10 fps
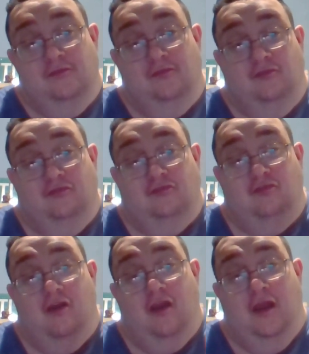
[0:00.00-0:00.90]

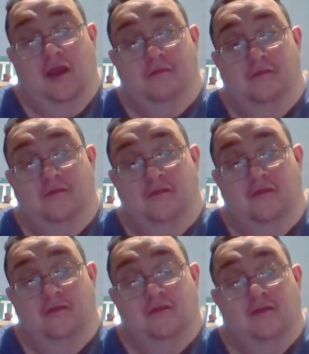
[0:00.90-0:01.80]
subscribe,
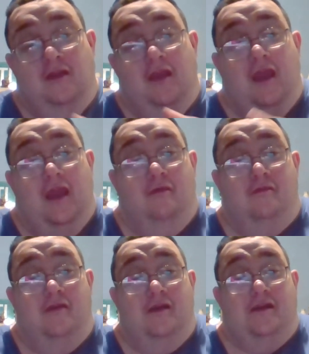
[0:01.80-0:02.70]
and
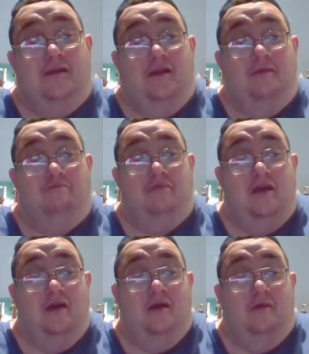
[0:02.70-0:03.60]
ring the
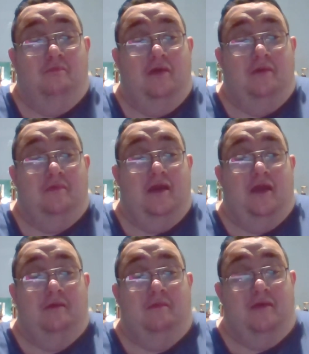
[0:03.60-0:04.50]
bell,
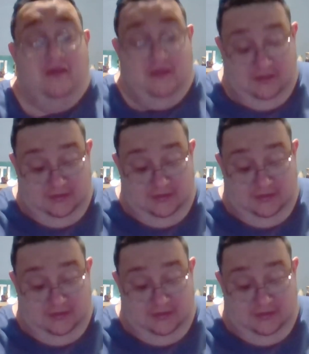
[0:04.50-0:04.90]
baby.